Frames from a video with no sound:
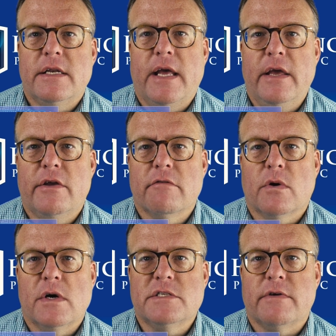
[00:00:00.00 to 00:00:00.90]
take your
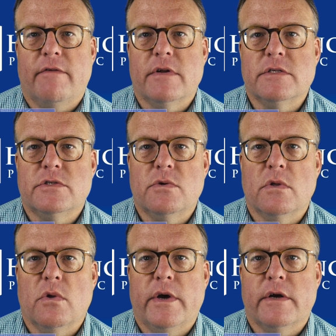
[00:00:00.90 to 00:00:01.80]
request for evidence to
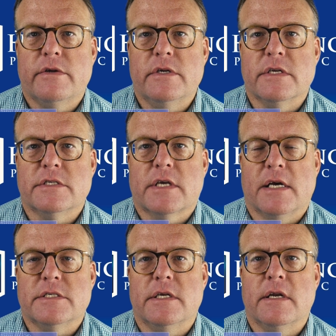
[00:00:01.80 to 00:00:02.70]
a lawyer to
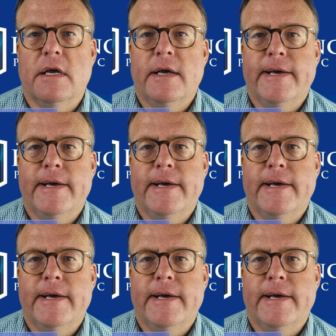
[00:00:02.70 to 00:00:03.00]
discuss it.